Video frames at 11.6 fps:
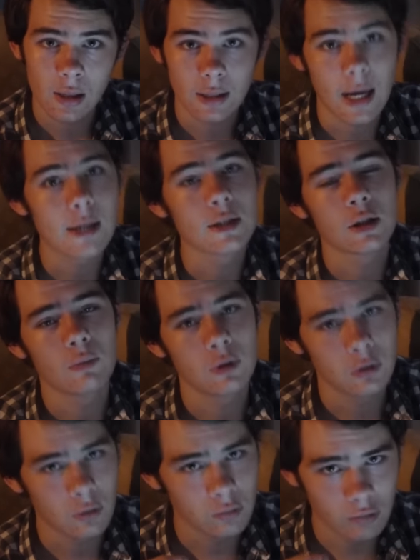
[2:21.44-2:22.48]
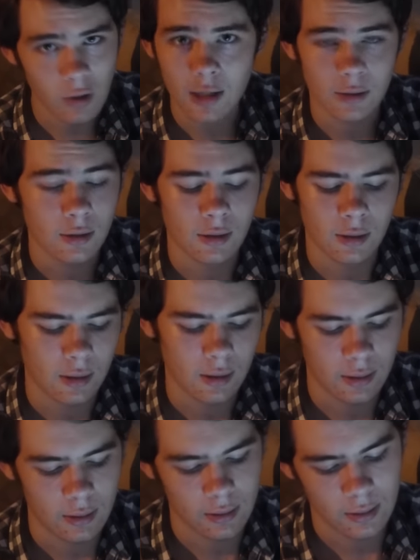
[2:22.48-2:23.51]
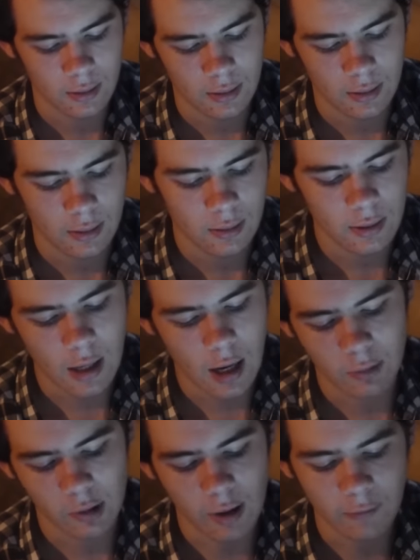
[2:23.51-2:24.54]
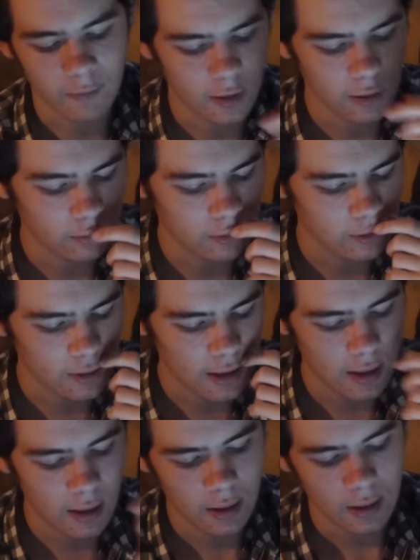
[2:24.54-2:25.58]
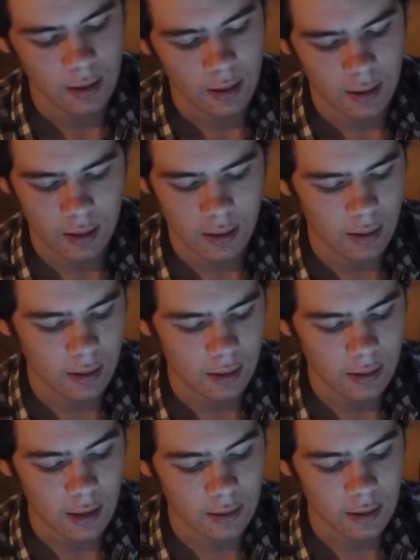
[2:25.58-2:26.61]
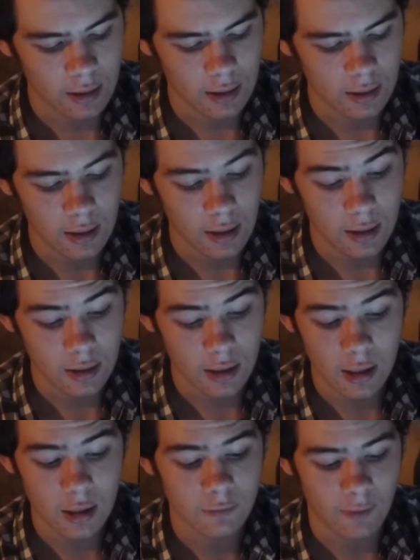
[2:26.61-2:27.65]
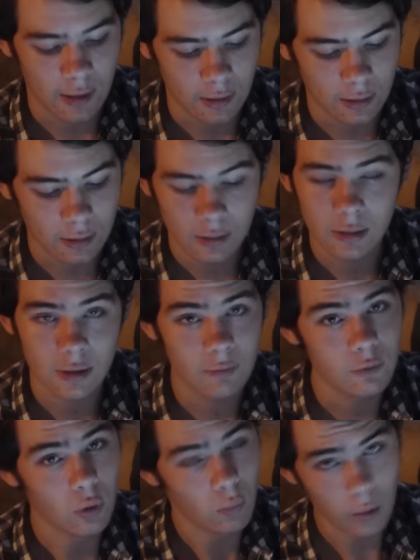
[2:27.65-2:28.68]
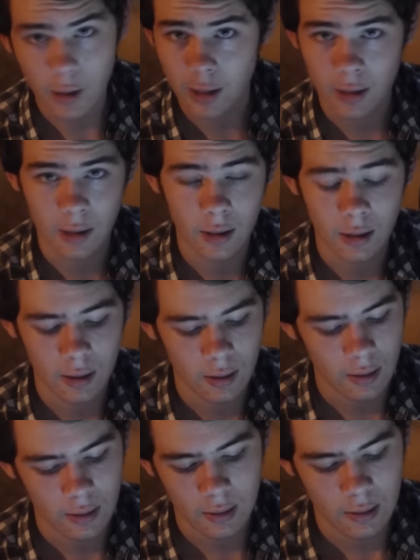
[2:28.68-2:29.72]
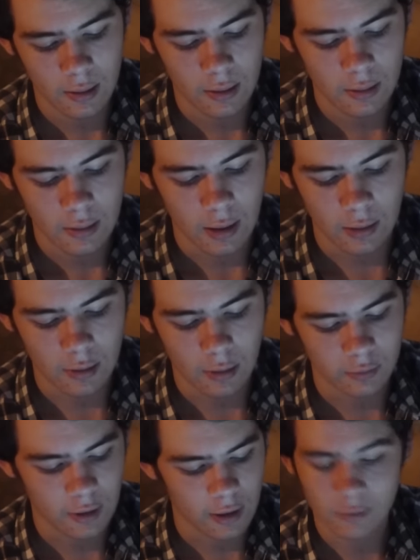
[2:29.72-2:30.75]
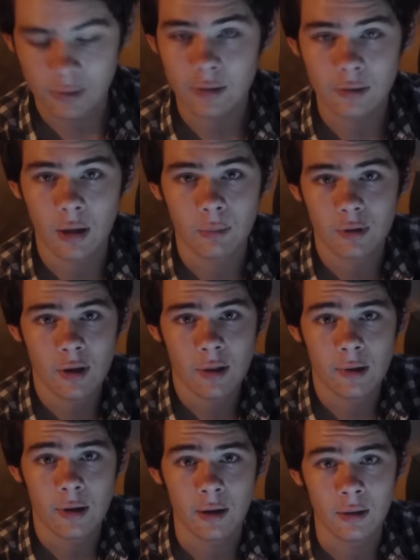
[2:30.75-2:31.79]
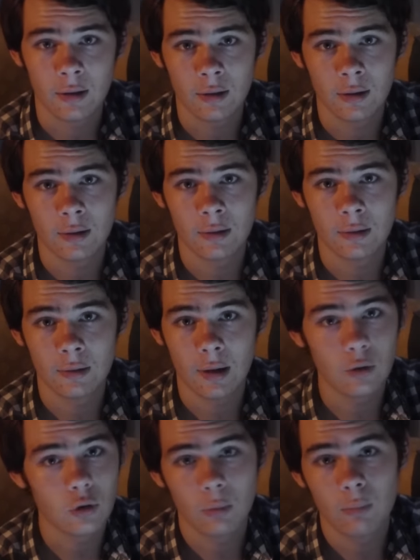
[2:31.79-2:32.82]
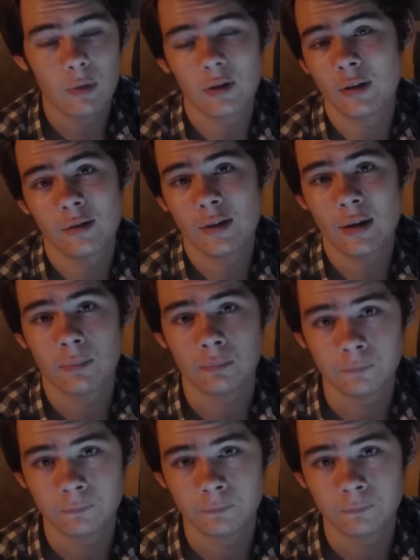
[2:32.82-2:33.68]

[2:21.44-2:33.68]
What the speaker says: Getting summat done reet. But now, my grandfather used to say, Jens can need change, Fettle. Did not worry. I thought second things than I was Sethera. I'd not been middling sin.